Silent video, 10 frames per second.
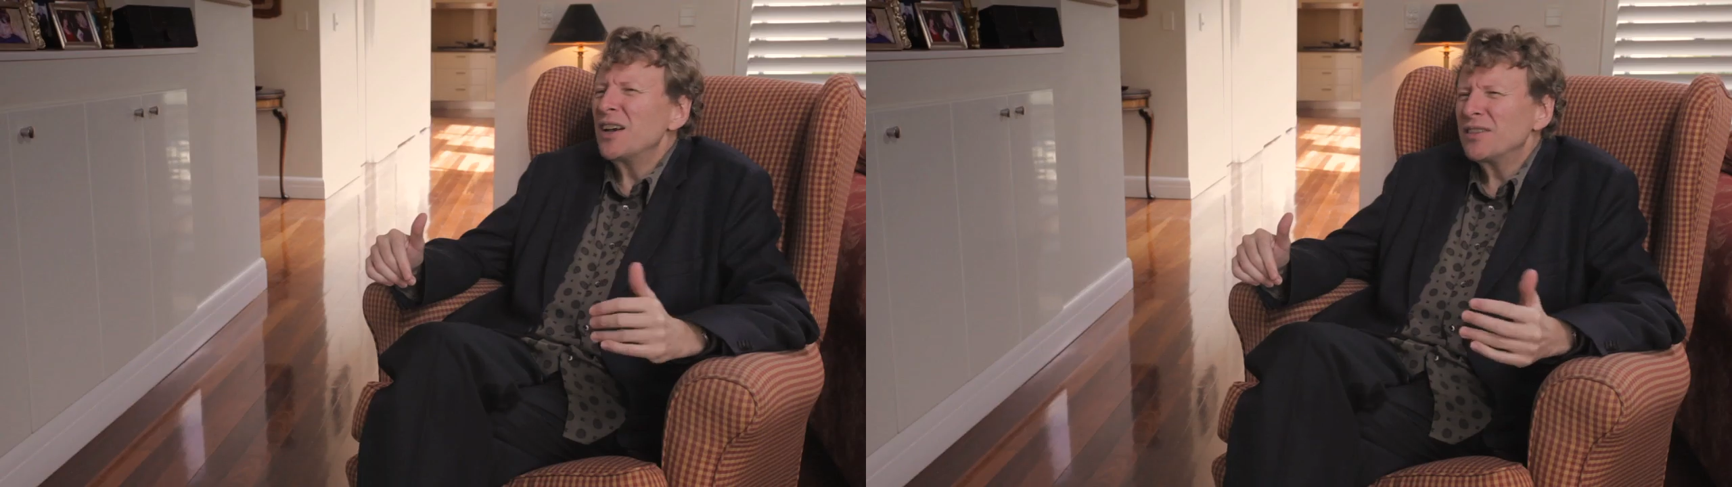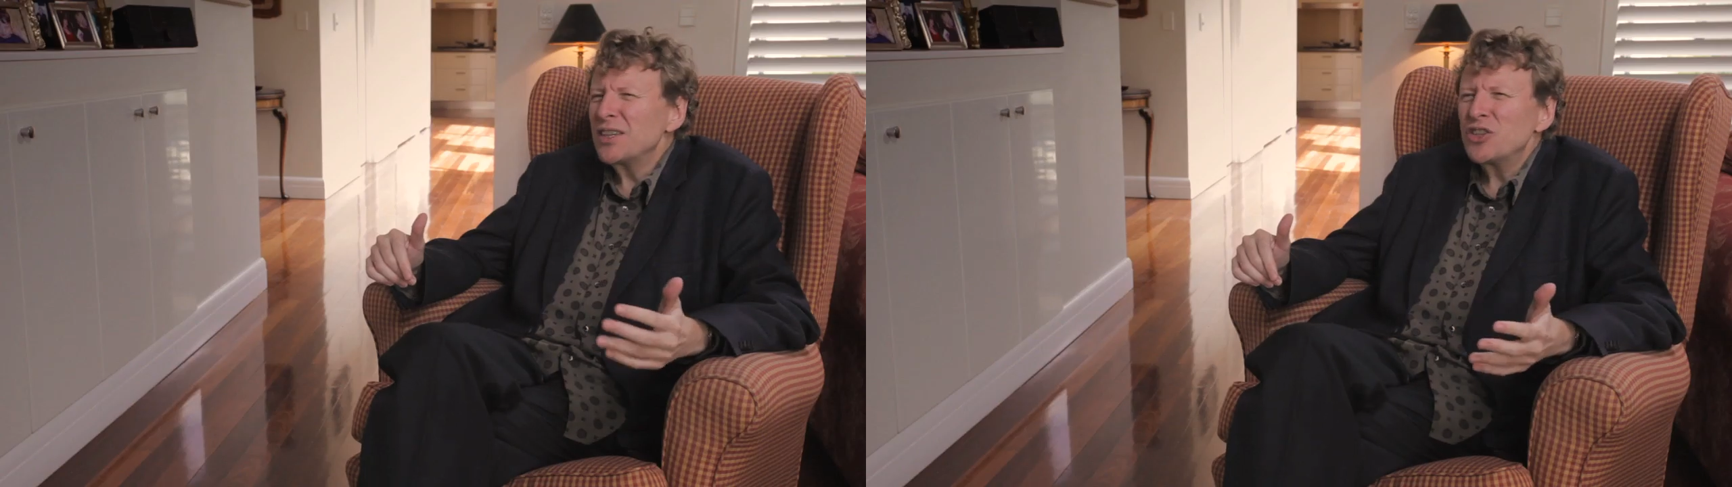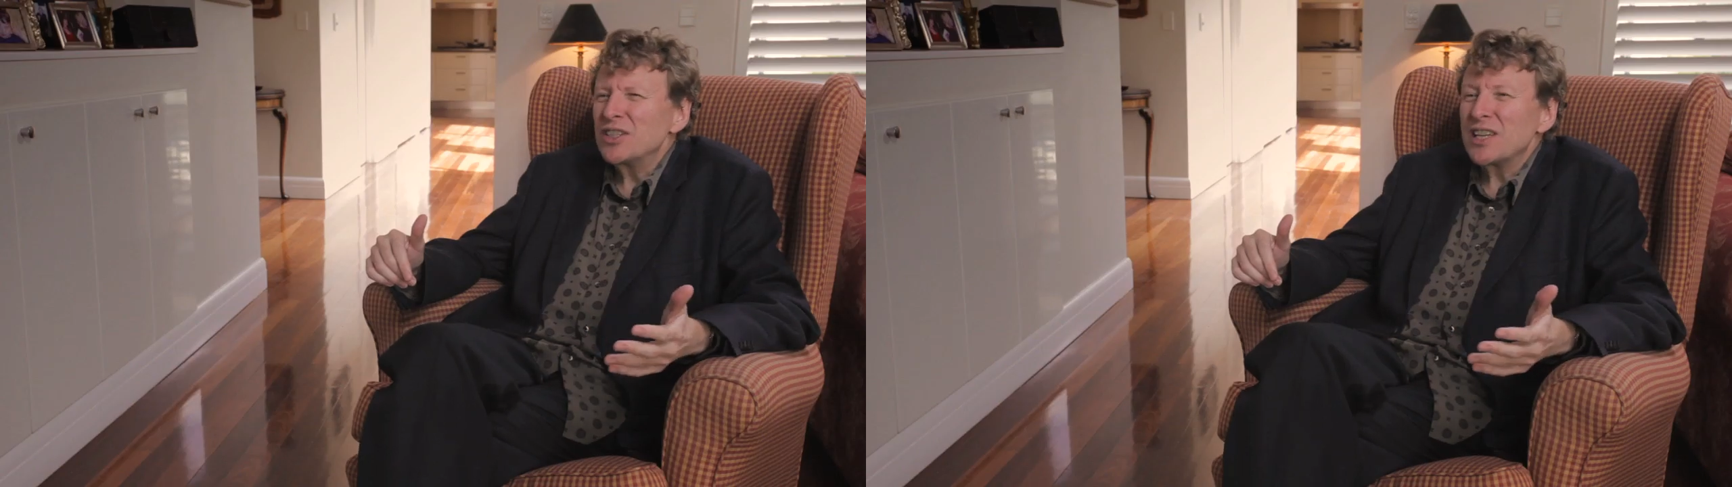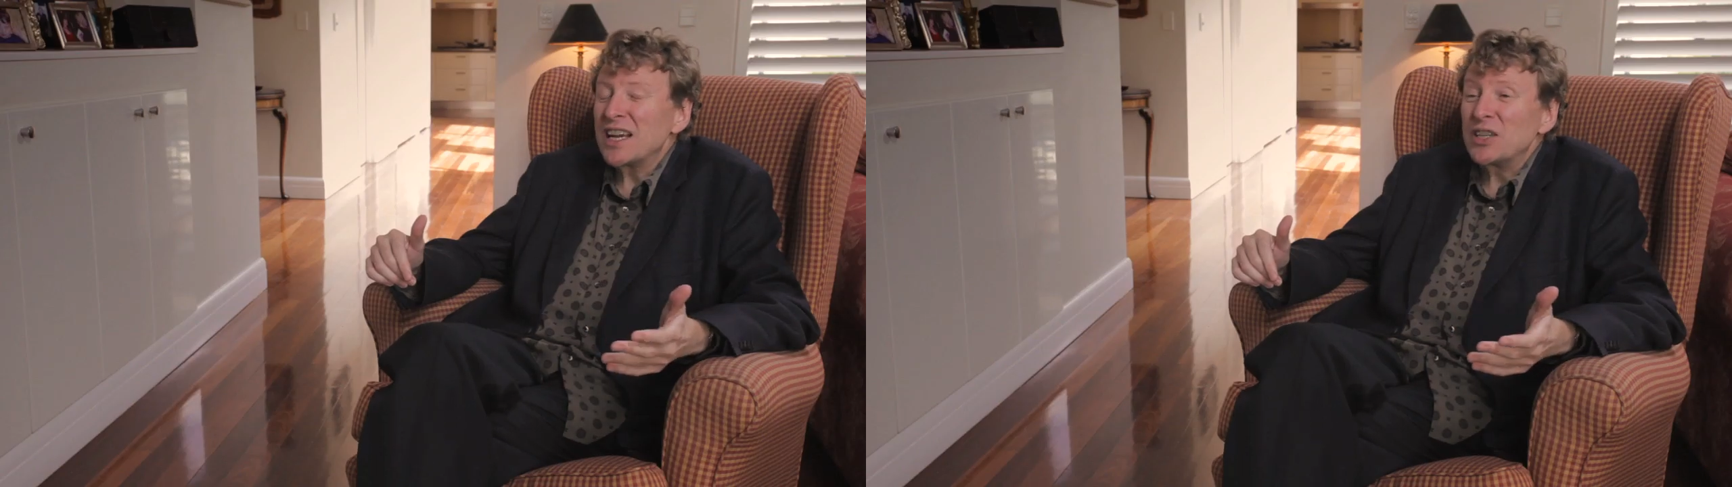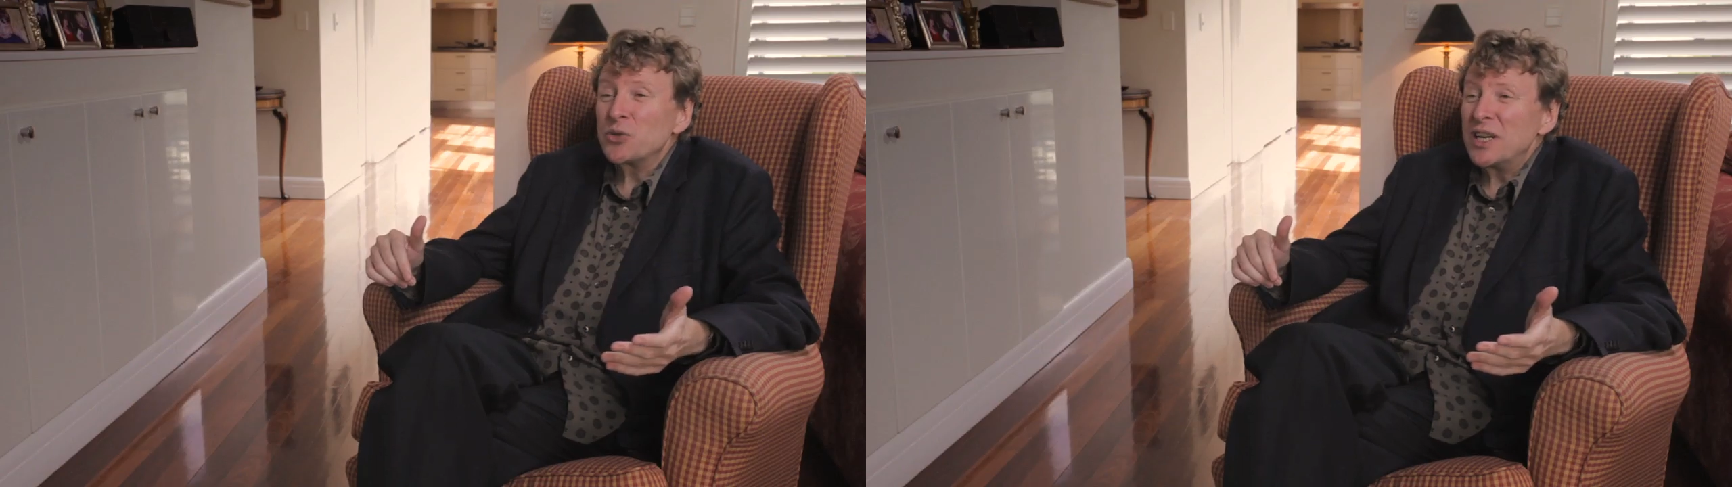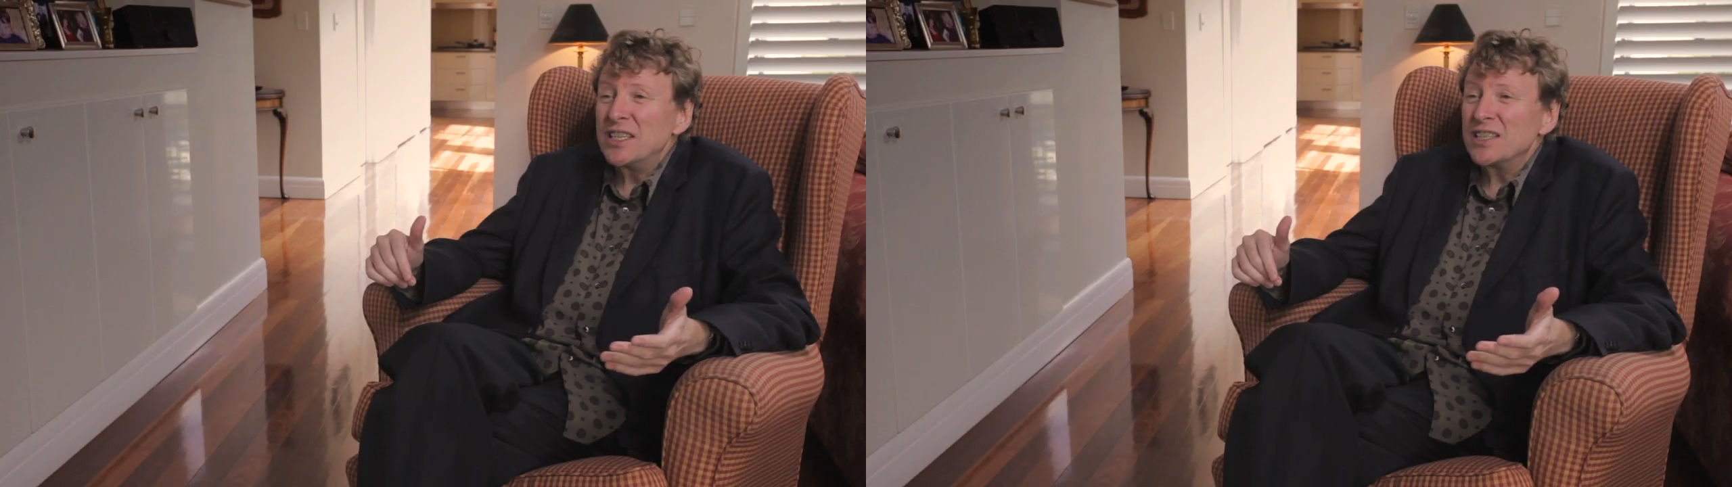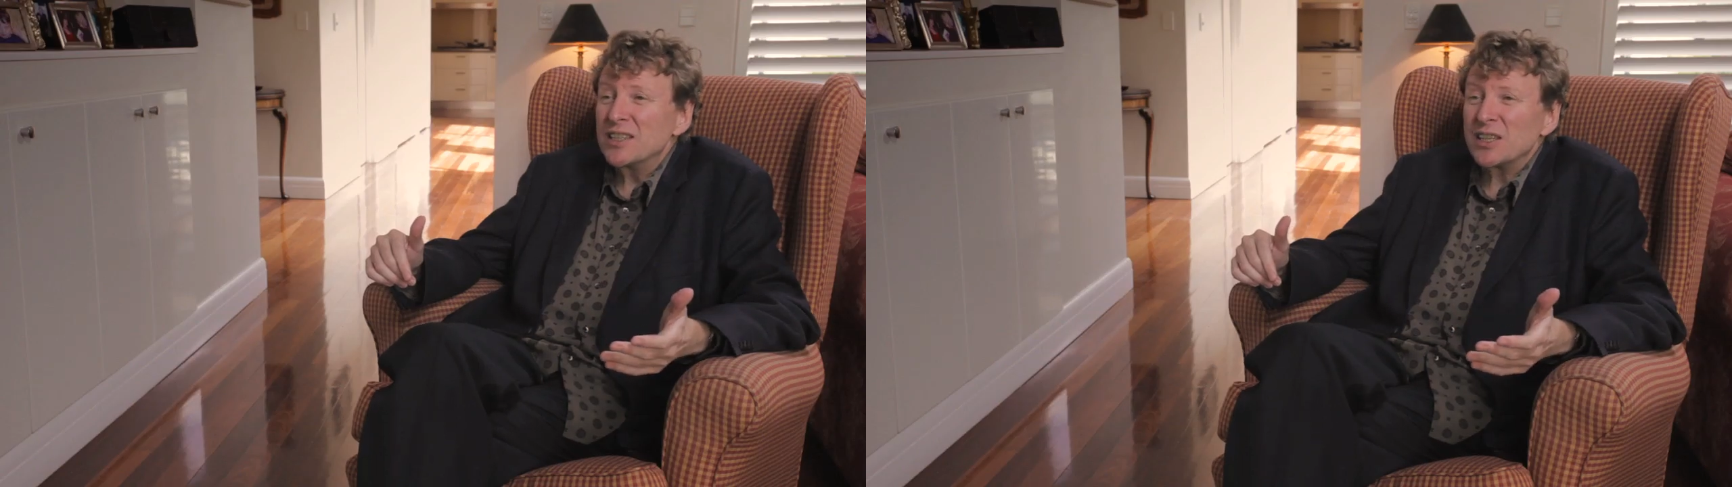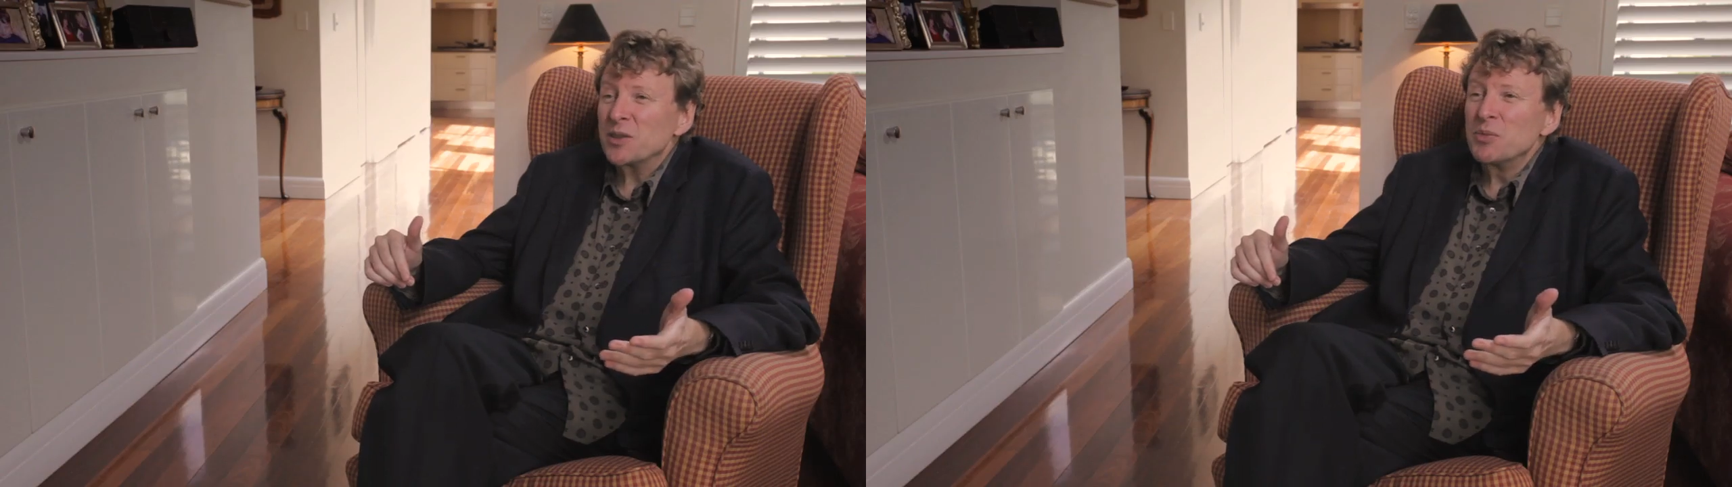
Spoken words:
I think she's sung in 26